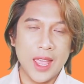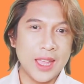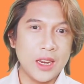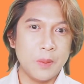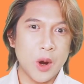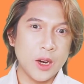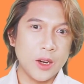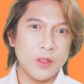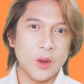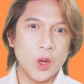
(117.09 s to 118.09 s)
any part
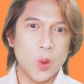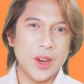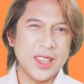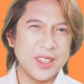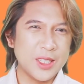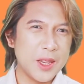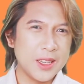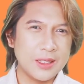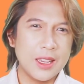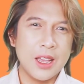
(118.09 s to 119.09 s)
of the recording just
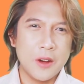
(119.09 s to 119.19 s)
because,